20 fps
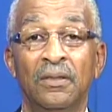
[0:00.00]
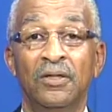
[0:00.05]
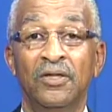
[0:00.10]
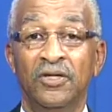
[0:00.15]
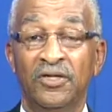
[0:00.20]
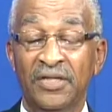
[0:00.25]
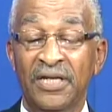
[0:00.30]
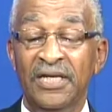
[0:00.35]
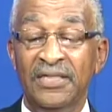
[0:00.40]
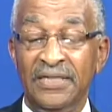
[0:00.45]

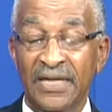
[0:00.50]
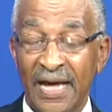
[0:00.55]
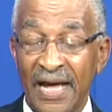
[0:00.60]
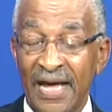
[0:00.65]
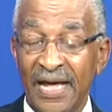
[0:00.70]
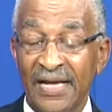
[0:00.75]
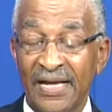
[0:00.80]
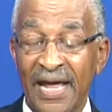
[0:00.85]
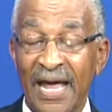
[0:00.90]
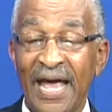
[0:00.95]
You need to
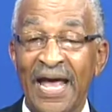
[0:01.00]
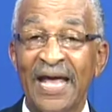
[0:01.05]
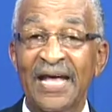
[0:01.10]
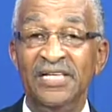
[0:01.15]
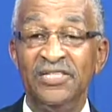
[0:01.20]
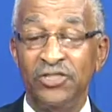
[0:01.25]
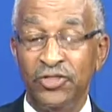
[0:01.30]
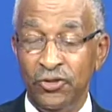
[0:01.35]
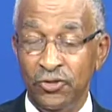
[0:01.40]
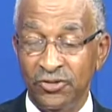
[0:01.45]

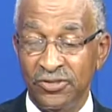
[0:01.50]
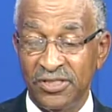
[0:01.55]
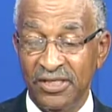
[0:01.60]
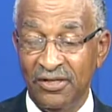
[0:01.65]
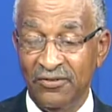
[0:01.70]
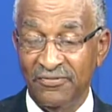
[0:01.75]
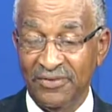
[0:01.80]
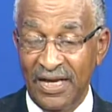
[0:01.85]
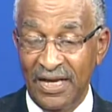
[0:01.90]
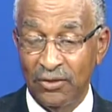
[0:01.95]
ask
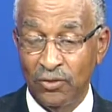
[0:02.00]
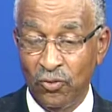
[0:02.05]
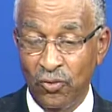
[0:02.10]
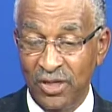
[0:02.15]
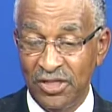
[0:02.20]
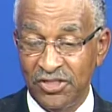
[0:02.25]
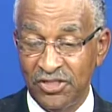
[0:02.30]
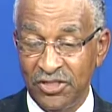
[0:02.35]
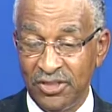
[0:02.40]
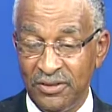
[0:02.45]
yourself that
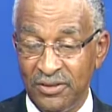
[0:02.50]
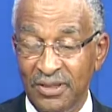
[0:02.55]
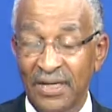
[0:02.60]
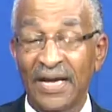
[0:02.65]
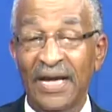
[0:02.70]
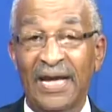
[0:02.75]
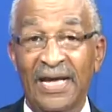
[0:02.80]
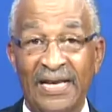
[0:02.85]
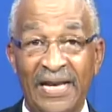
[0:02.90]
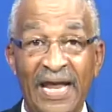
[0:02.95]
question
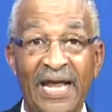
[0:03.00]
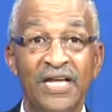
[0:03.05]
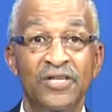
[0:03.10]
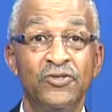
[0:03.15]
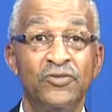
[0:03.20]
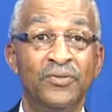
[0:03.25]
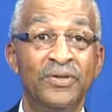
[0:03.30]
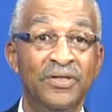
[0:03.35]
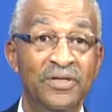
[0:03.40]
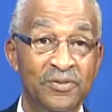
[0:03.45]
and
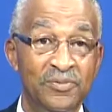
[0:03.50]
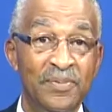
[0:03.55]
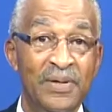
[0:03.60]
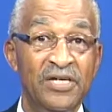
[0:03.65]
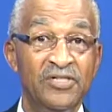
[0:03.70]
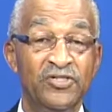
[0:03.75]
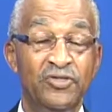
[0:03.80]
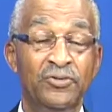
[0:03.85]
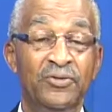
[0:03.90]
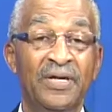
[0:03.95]
answer it as
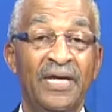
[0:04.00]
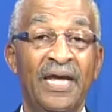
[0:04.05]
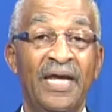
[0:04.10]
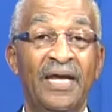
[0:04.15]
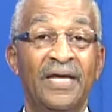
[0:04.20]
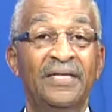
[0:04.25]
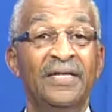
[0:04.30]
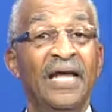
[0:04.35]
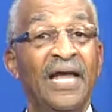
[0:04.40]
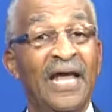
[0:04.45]
best you
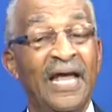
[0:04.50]
can.